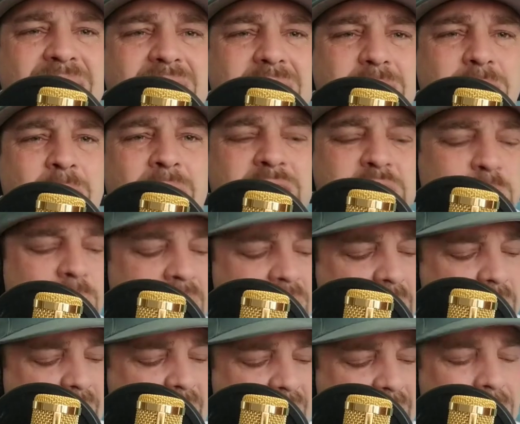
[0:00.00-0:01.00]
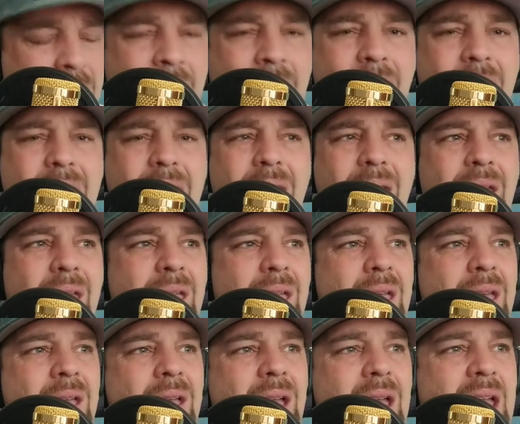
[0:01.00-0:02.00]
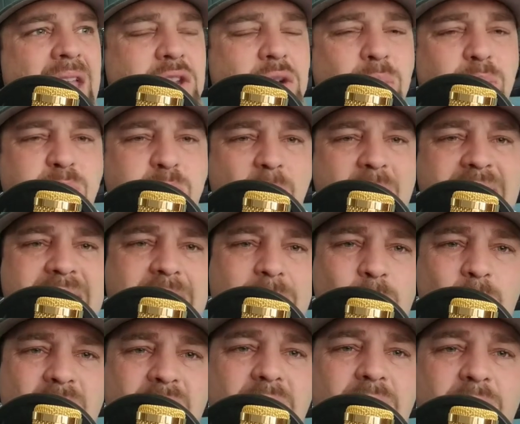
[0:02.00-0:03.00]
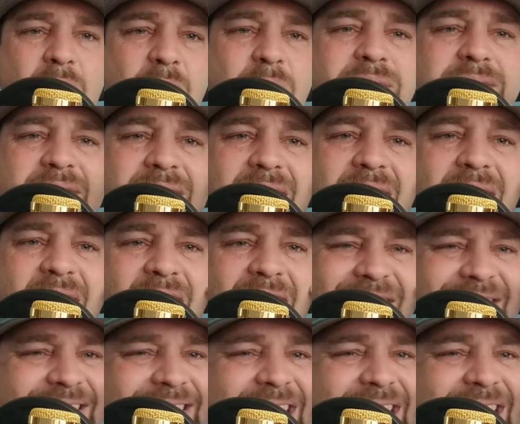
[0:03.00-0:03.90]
of Bridgewater and Locke, and you're ranking one of those a